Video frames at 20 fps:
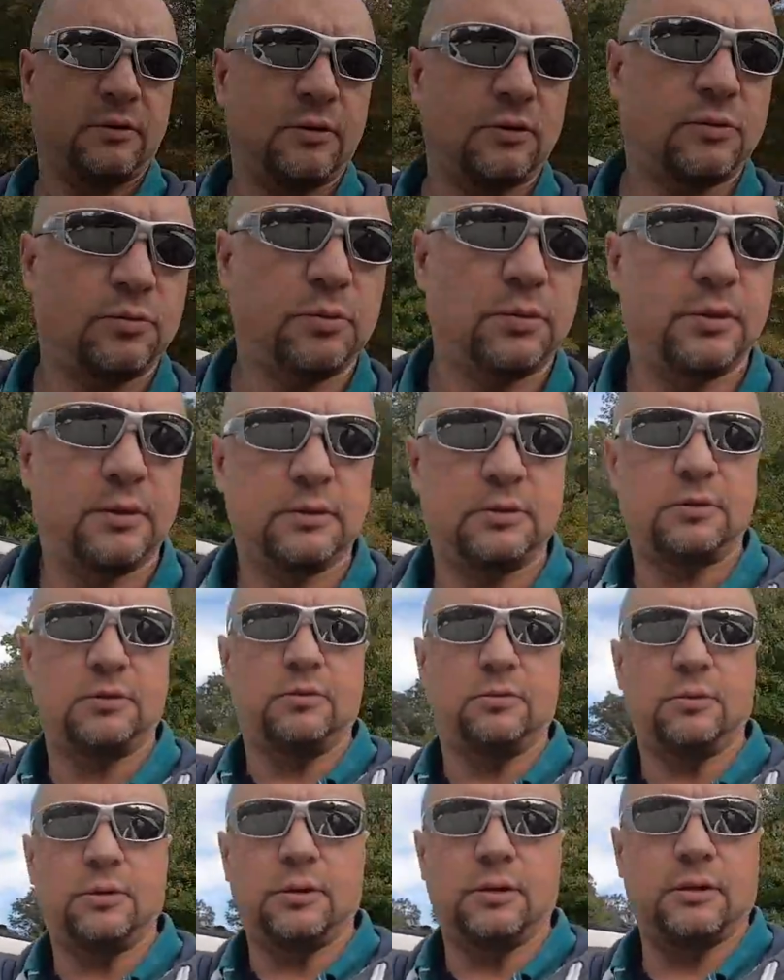Just wanted
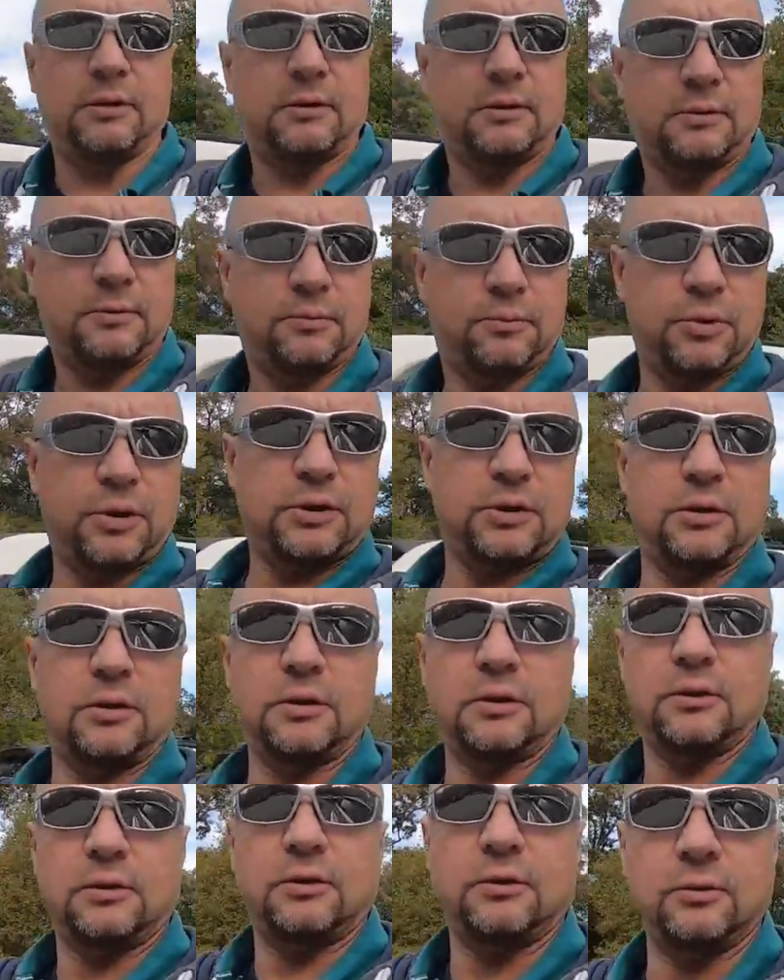to bring you
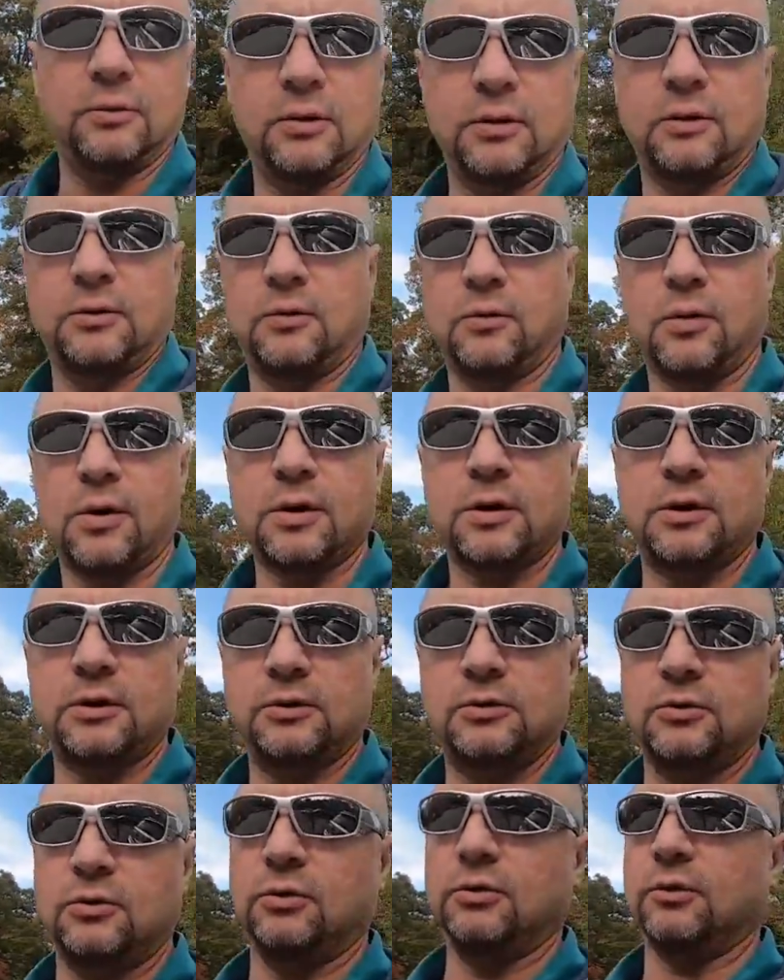on a little walking
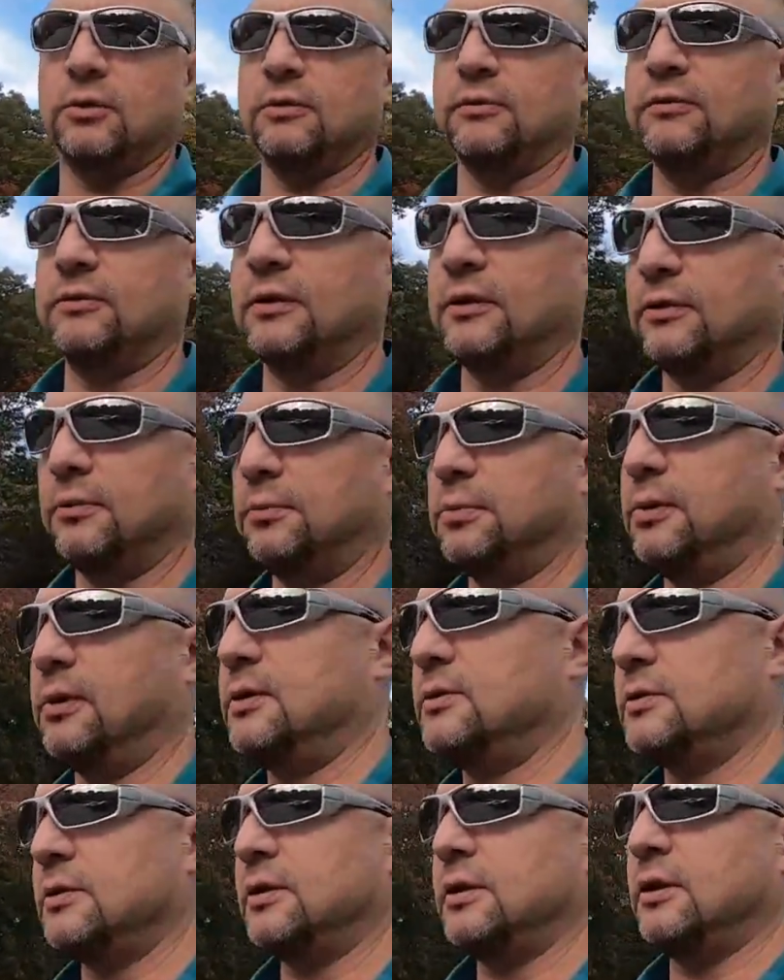tour of another
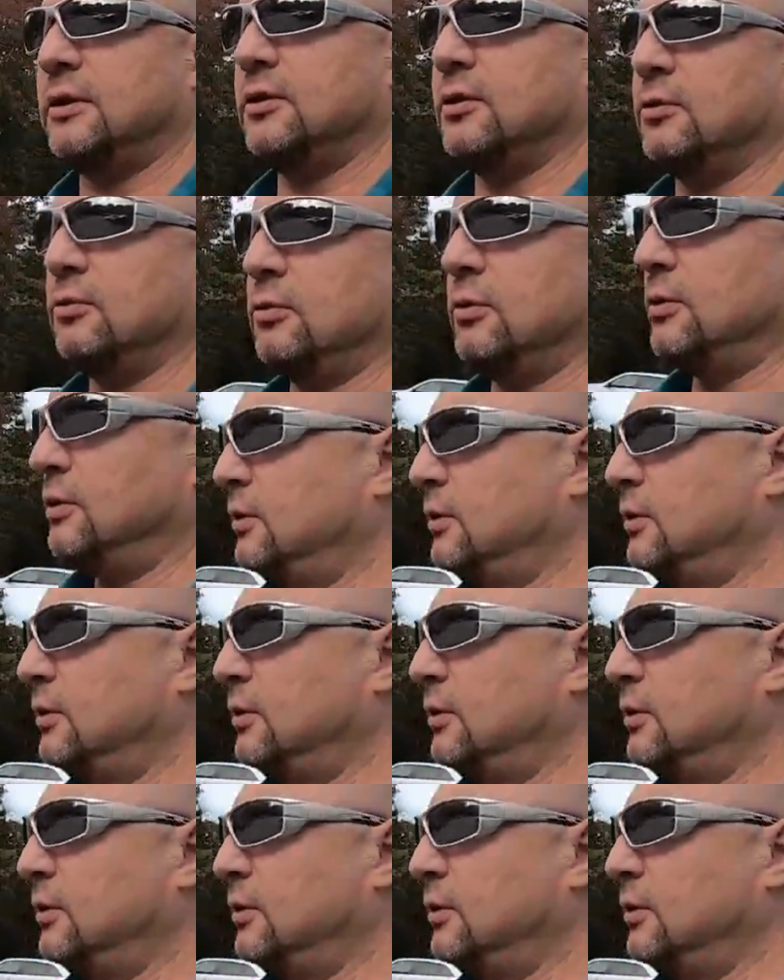place that I go